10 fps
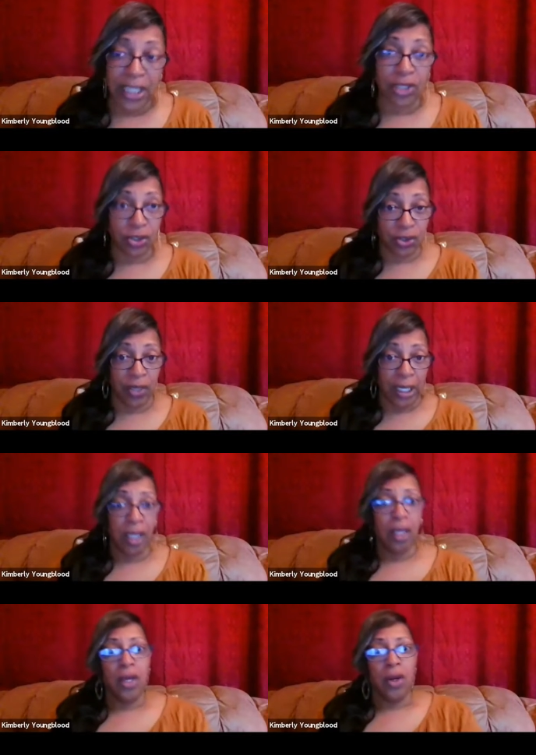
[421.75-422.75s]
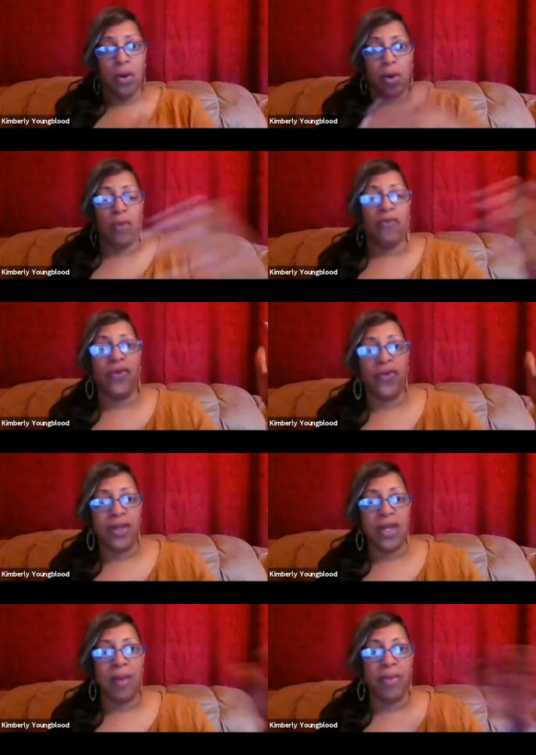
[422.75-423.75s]
industry for the
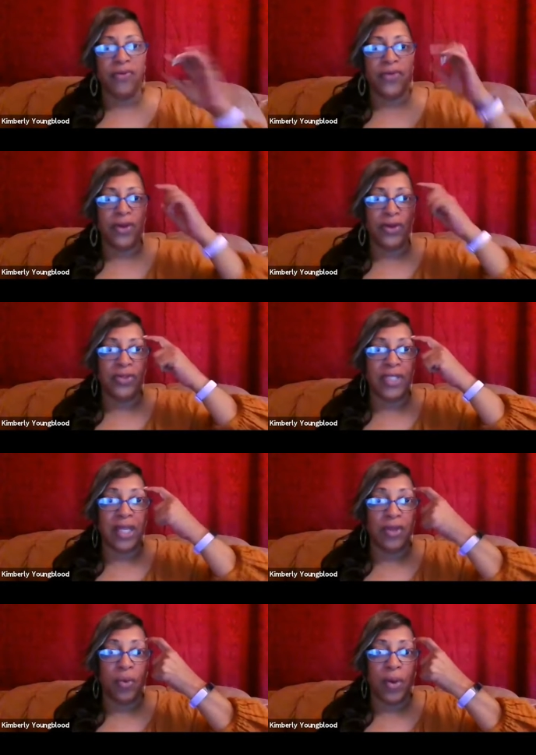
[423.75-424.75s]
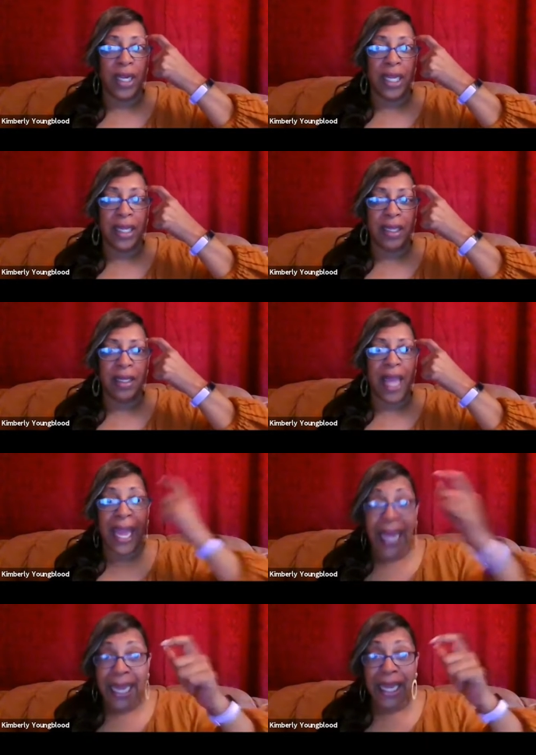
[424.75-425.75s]
number of years that you were in
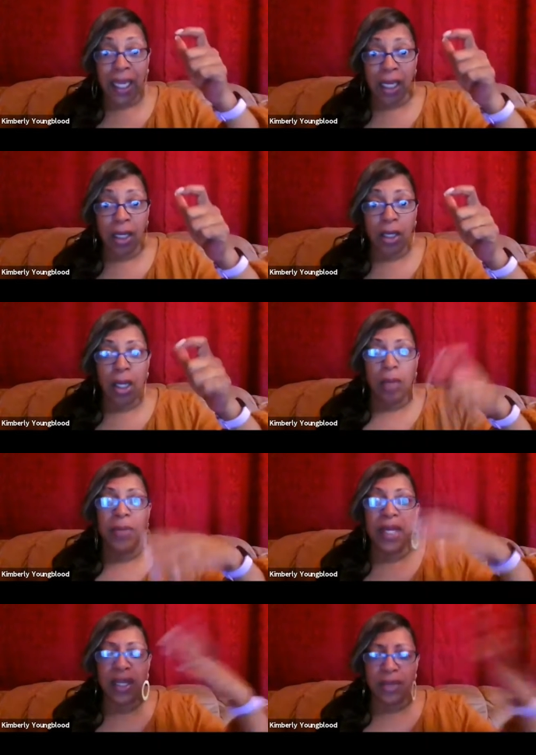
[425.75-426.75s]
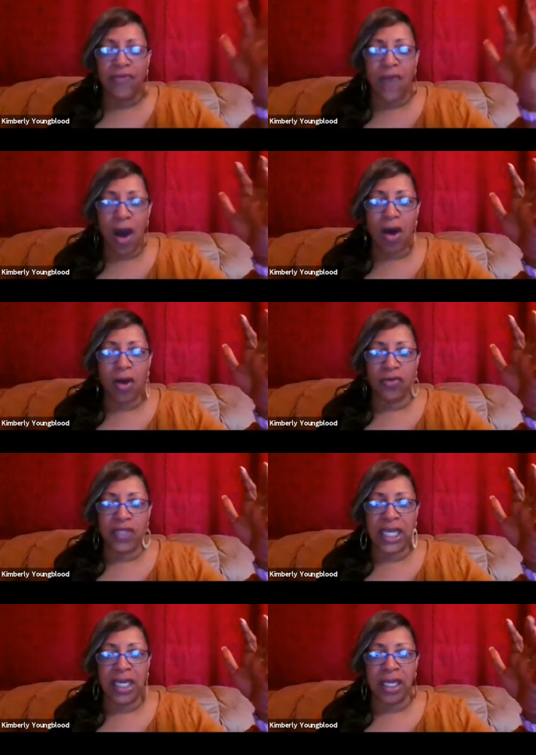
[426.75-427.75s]
and being
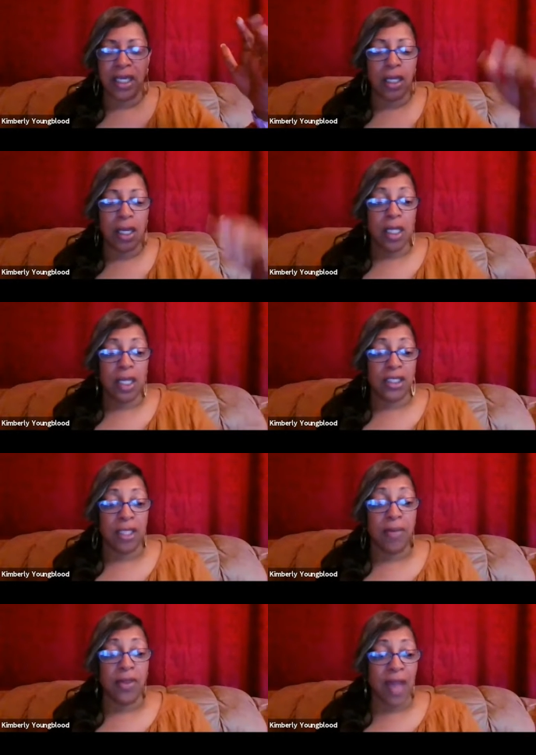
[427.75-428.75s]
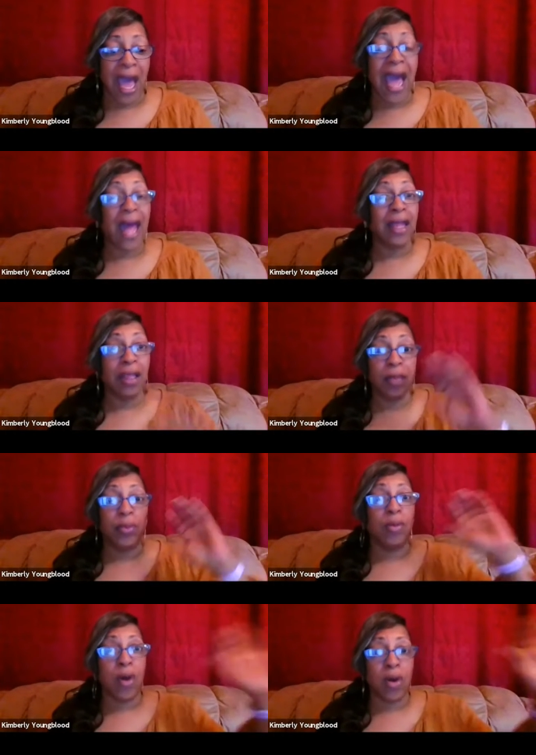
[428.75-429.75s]
involved in some of the highly
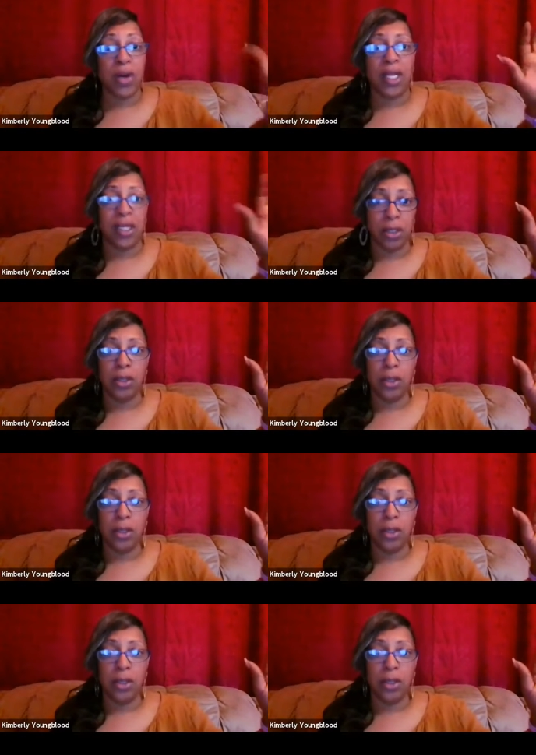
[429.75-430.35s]
promoted